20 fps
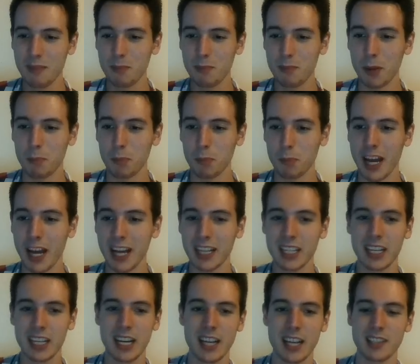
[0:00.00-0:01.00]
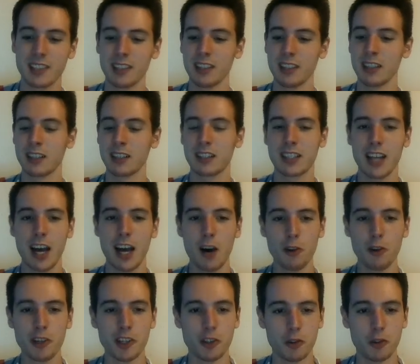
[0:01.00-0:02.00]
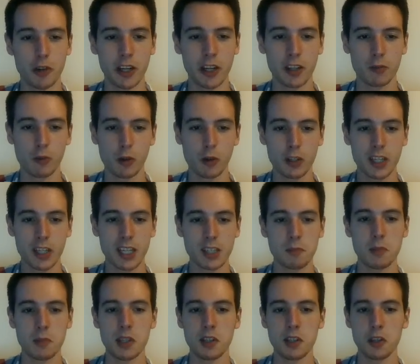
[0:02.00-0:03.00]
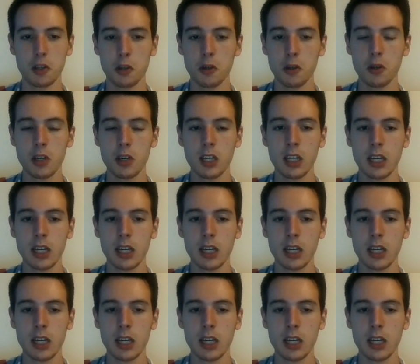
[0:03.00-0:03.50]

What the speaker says: But black has a counter trick, rook takes b2